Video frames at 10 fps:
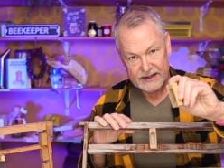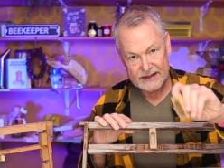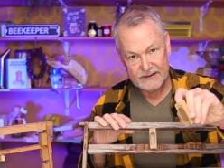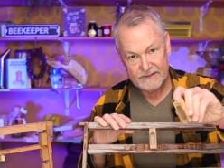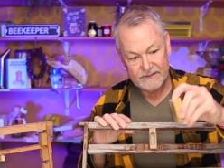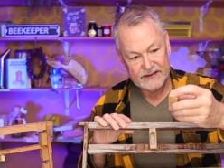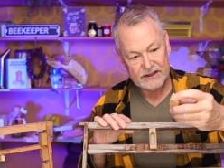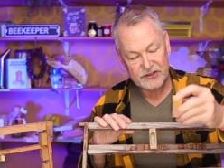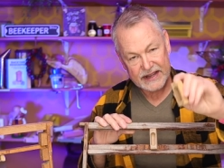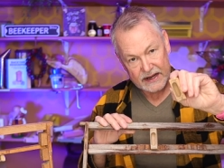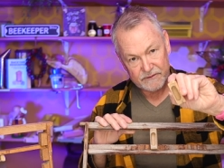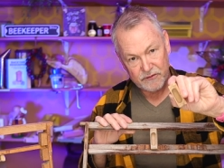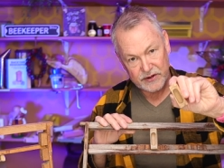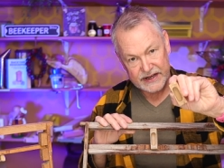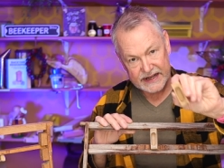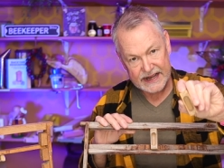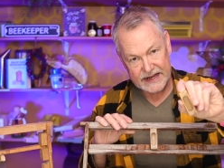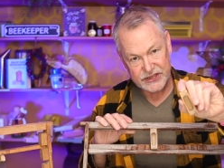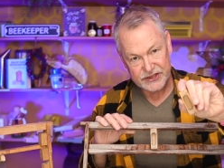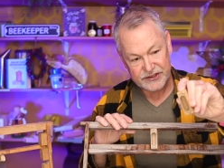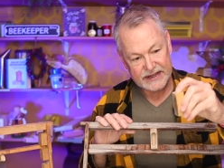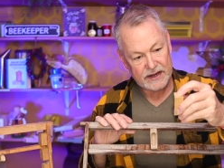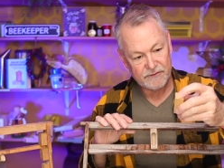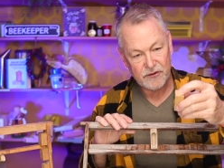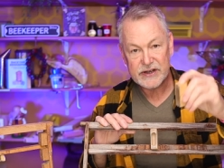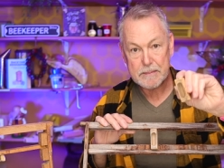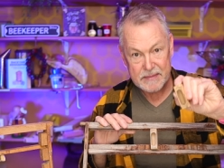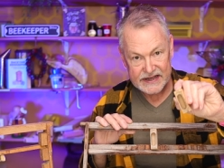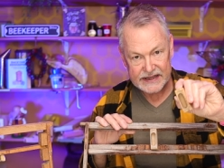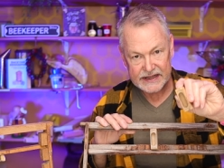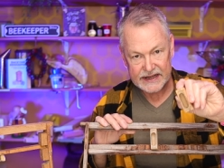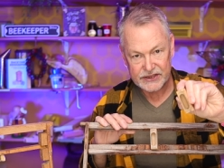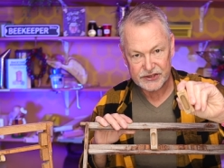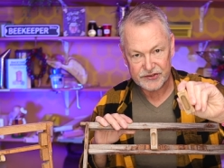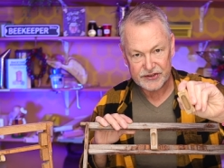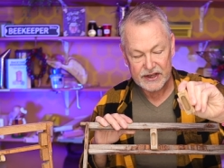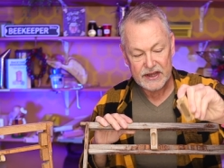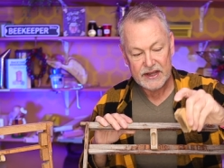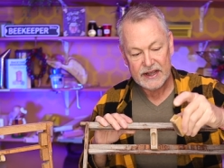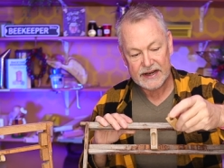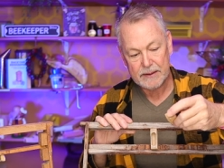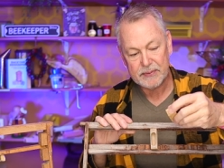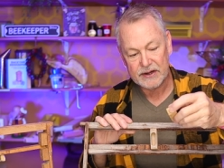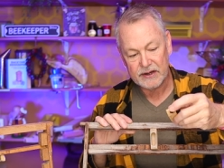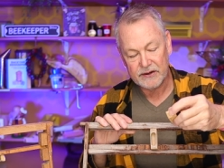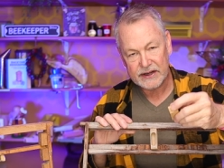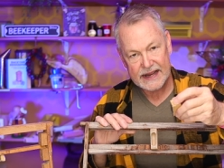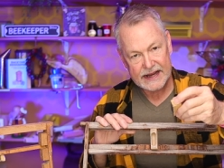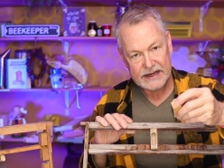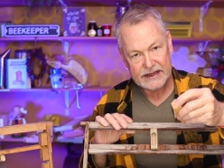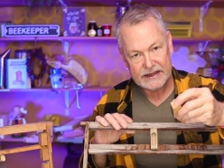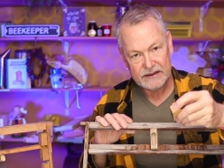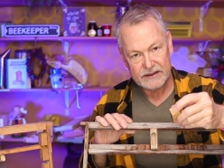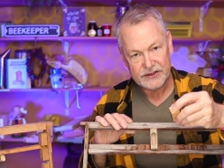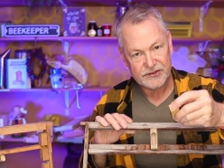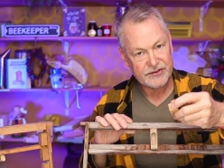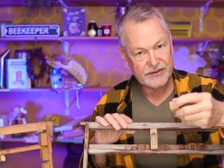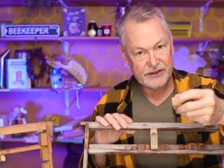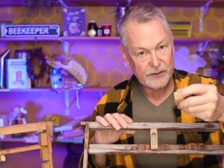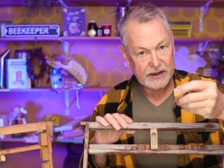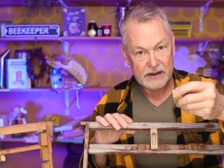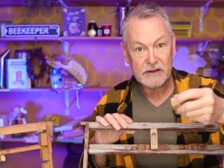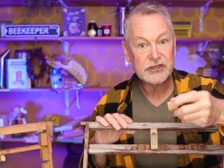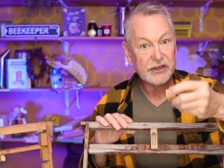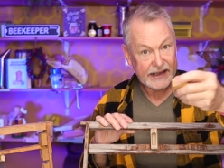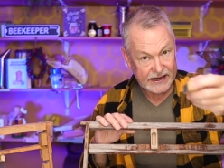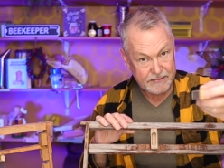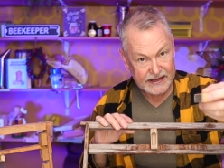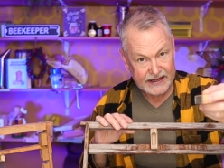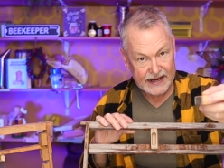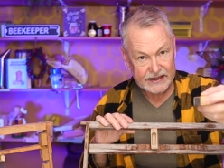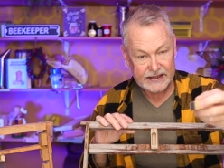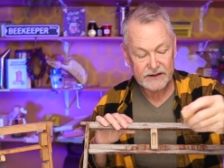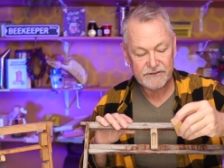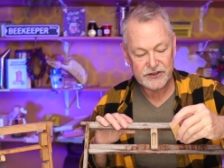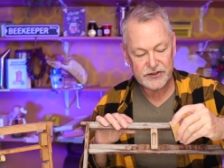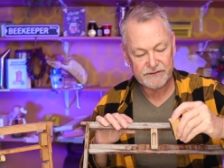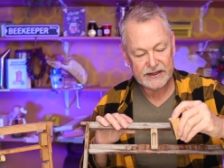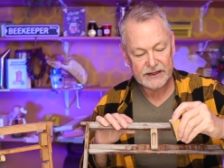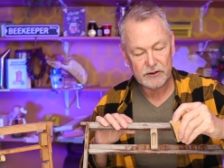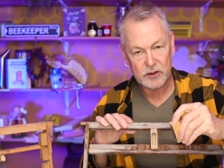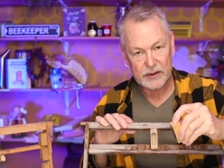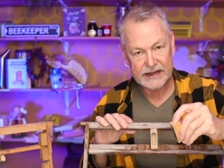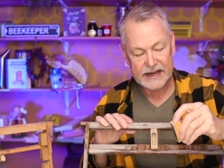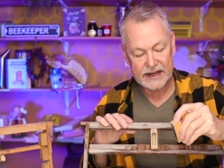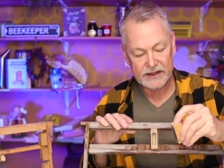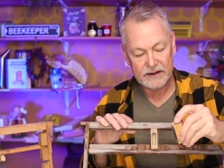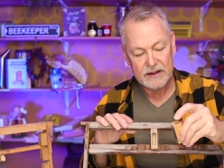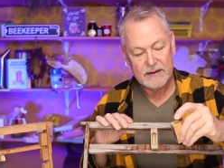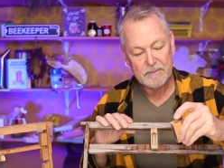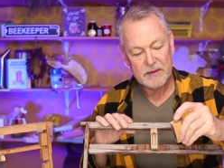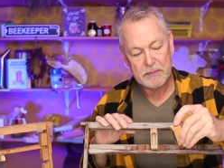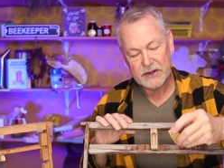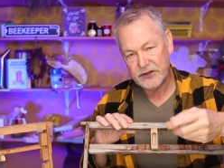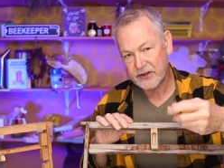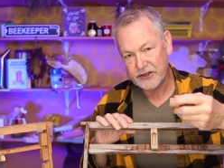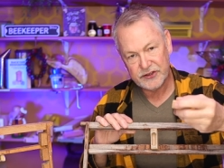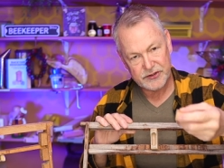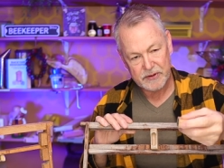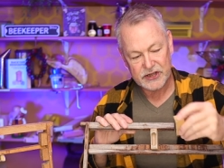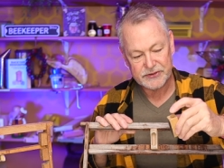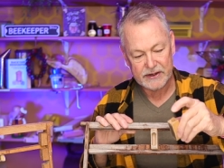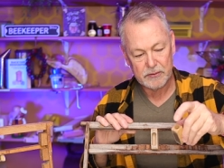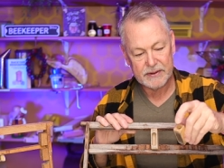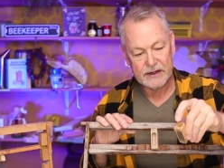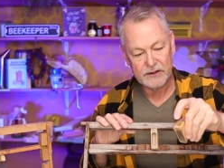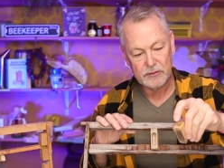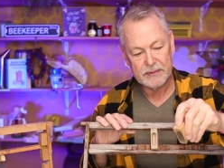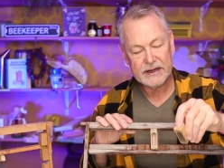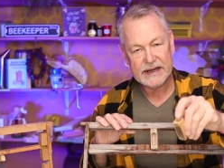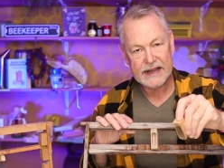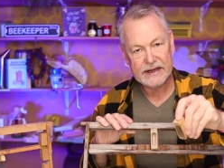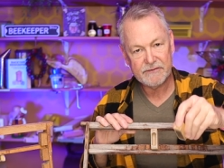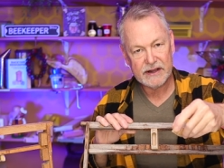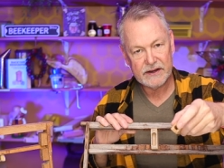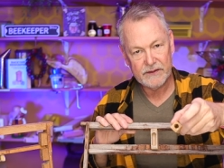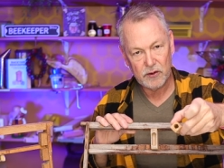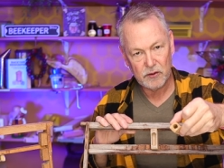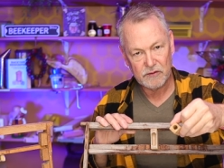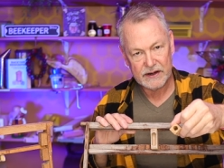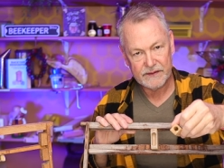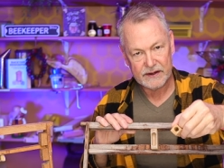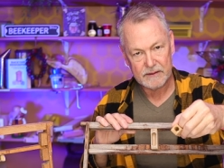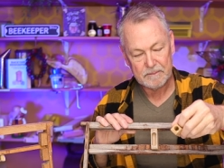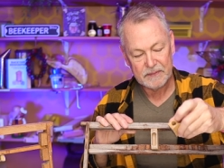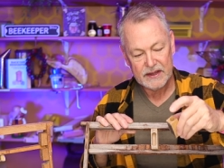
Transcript: in these California cages, California mini cages. And I put a little candy, just, you know, I'll show you how to make candy in a future video, queen candy, but you can use a marshmallow, but a little bit of candy right in the hole right there.